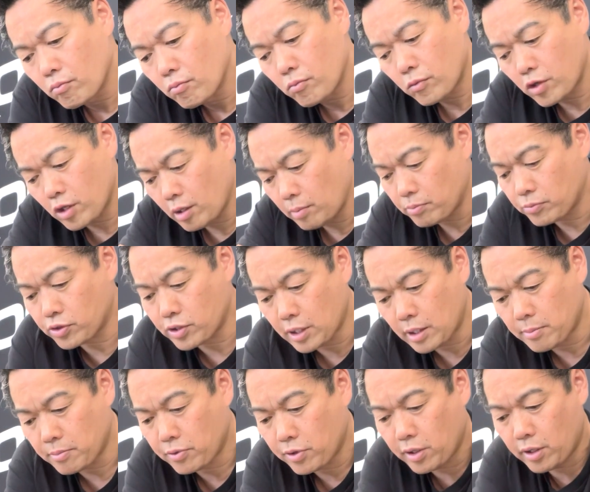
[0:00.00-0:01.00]
Yep,
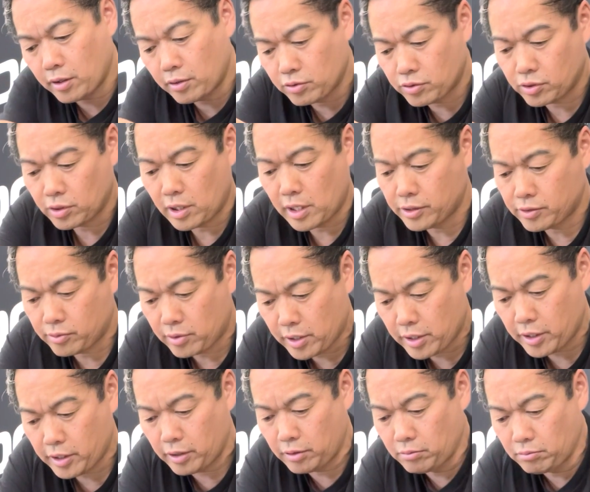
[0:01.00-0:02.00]
same thing, slides right
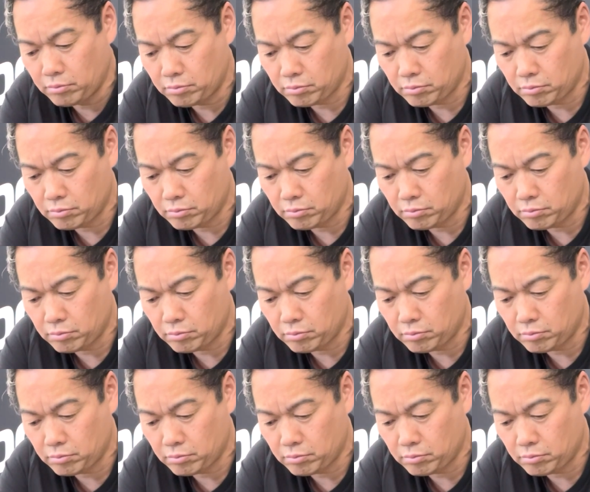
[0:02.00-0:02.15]
in.